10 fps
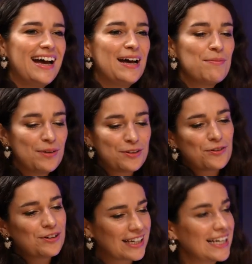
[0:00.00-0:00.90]
But
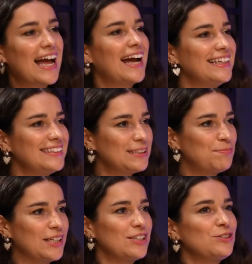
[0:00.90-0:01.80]
for a
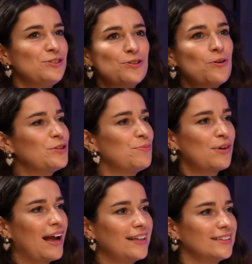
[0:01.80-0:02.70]
client, because you know the
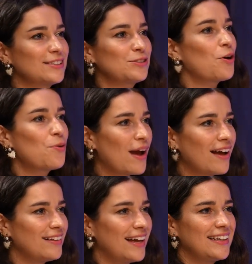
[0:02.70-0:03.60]
brand so
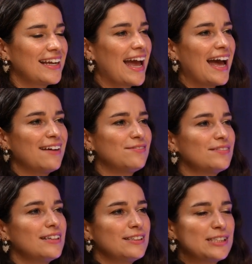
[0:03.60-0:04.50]
well and they
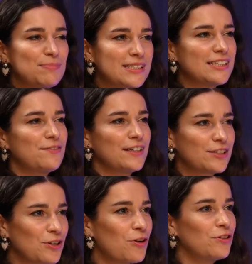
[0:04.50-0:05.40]
have a
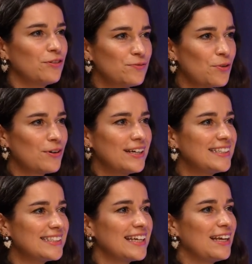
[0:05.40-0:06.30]
specific tone of
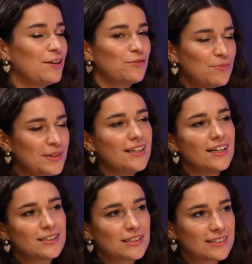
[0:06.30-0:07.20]
voice, for
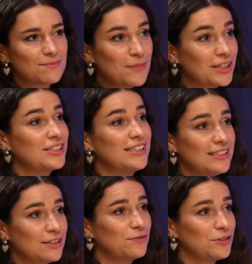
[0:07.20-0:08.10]
me it's much
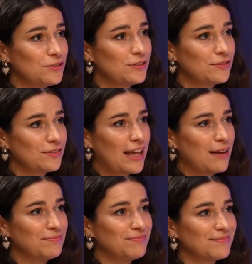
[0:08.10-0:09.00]
easier to do it for
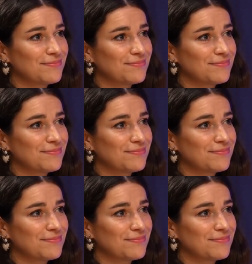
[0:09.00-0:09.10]
them.